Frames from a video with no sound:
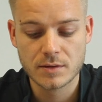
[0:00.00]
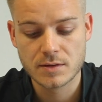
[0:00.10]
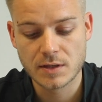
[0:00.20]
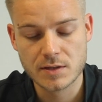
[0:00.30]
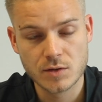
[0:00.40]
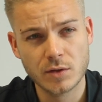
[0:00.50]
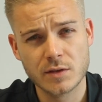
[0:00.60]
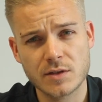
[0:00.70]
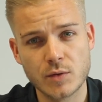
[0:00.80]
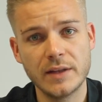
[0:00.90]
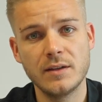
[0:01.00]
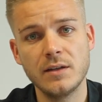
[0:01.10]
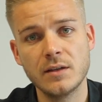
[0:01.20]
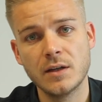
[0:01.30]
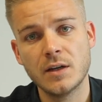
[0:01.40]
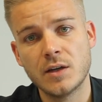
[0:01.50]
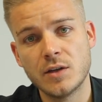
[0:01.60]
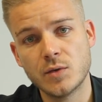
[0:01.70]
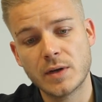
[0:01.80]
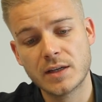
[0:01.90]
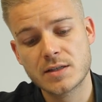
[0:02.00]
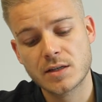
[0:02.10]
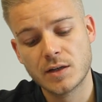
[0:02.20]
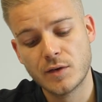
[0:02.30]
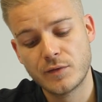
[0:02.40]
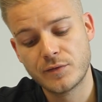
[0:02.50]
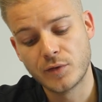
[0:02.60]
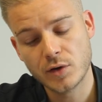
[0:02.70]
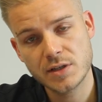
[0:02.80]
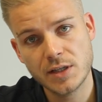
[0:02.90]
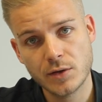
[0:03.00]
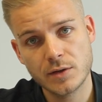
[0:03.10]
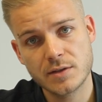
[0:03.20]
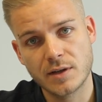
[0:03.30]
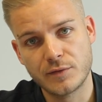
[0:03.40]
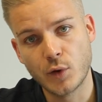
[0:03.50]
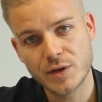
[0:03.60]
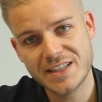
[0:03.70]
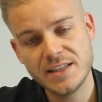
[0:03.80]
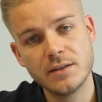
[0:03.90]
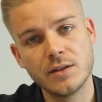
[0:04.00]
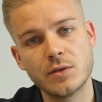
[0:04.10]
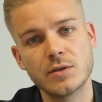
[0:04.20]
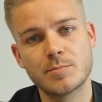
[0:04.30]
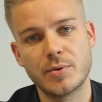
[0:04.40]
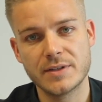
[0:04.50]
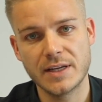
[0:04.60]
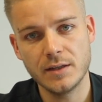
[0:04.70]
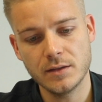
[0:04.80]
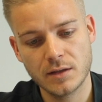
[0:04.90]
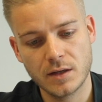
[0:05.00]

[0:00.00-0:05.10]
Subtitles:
Since 2020, you get 14 euros per day